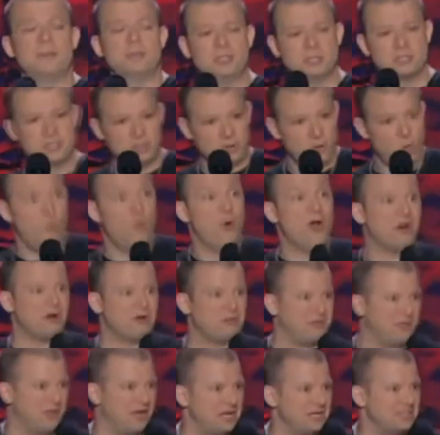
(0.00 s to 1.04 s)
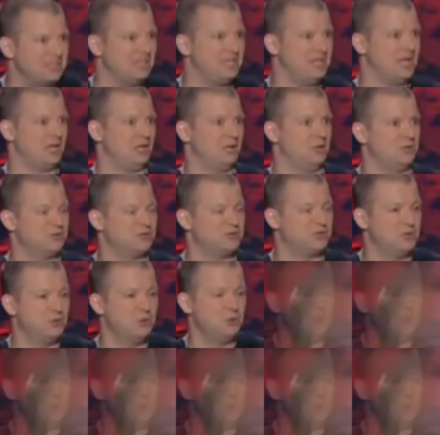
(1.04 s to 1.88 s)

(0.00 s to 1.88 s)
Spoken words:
And there's little weird things to get used to,